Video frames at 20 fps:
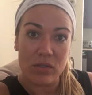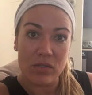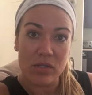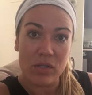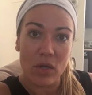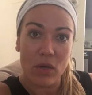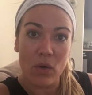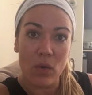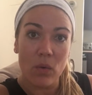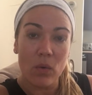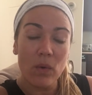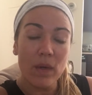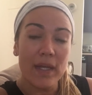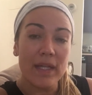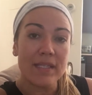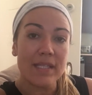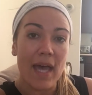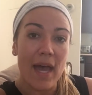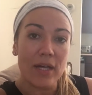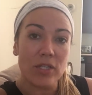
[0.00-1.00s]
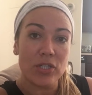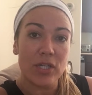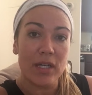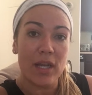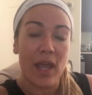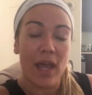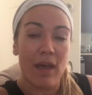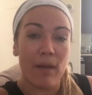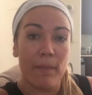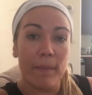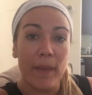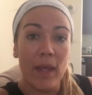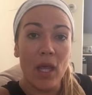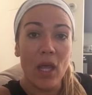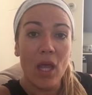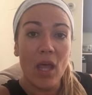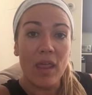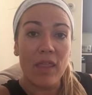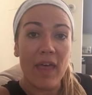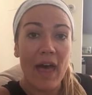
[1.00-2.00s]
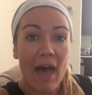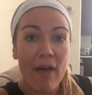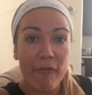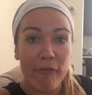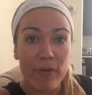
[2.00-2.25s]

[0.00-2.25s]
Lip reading: So it's actually going to help that